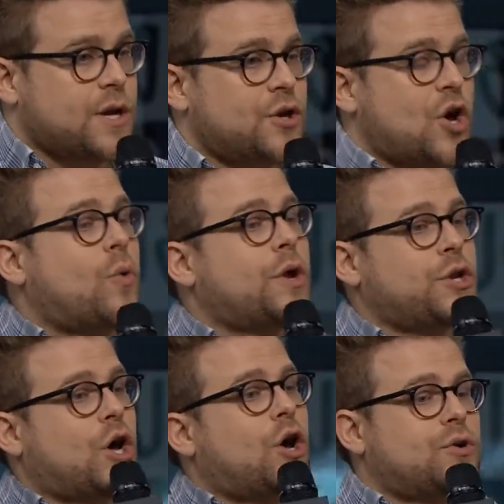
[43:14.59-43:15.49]
No one
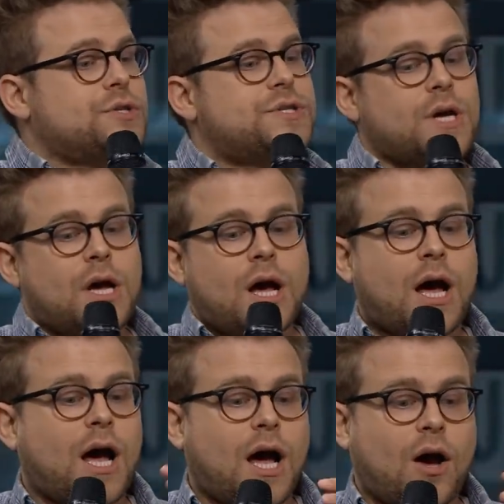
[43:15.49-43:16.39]
knows
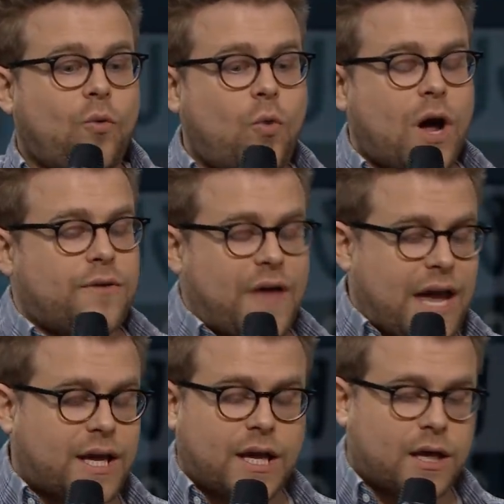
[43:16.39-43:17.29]
uh, what they
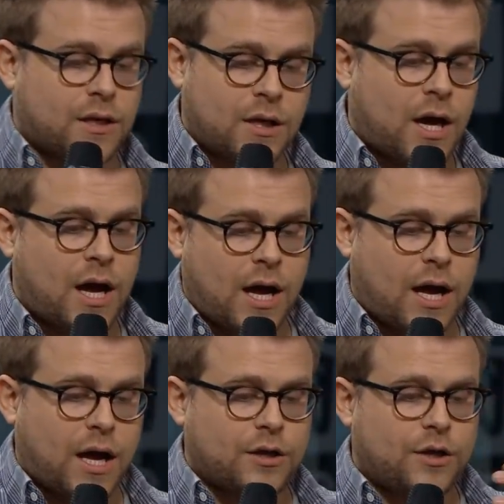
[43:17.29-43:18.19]
can,
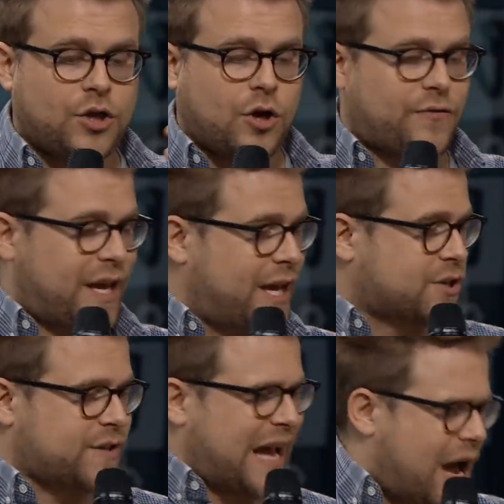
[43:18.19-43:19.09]
uh, you know, if they
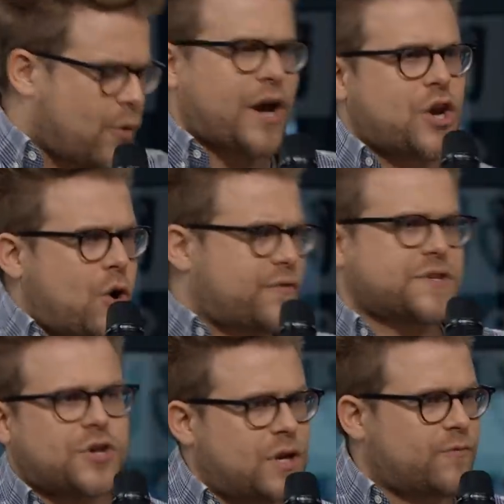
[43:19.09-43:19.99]
hear something, how do I know if this
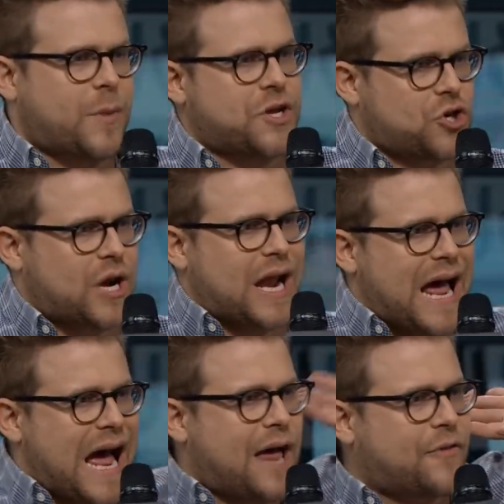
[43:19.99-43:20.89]
is good information or not?
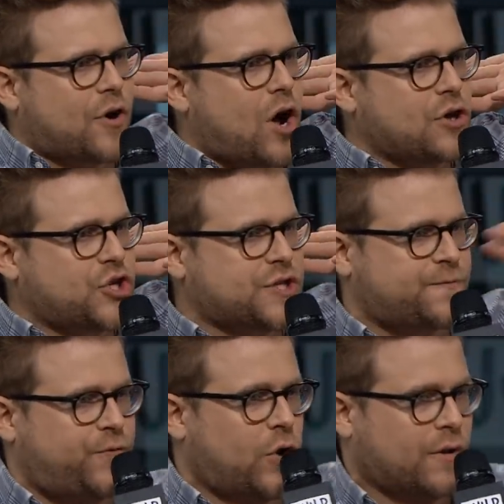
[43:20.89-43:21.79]
Ah, they're all just
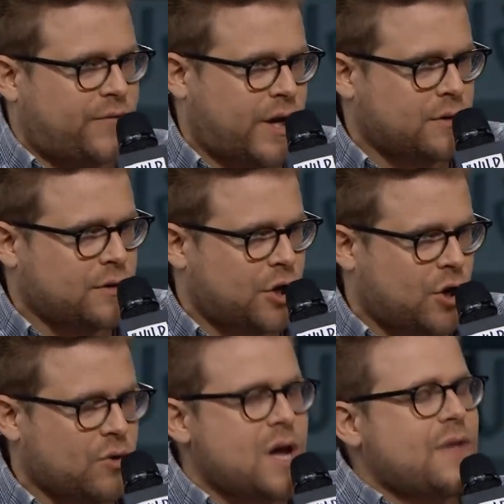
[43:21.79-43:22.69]
full of it, you
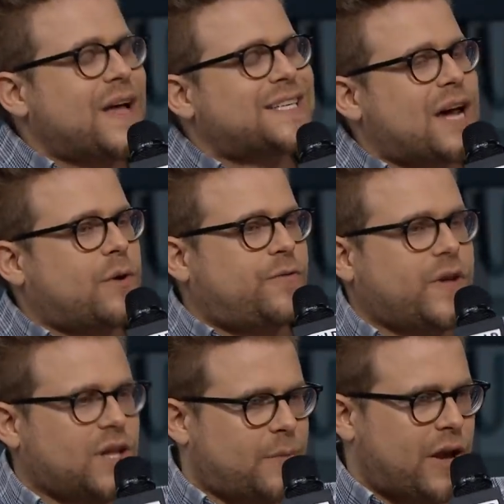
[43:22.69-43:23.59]
know? That's how we
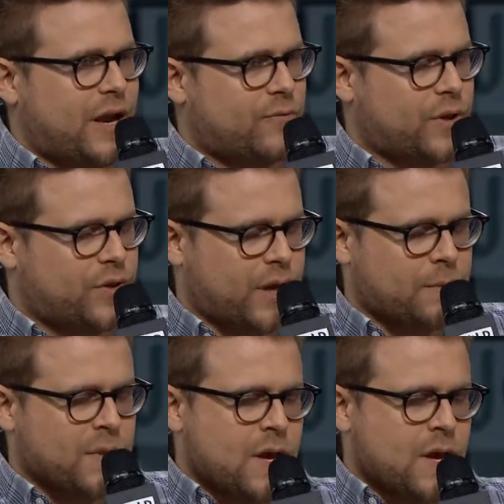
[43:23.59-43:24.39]
feel about everything.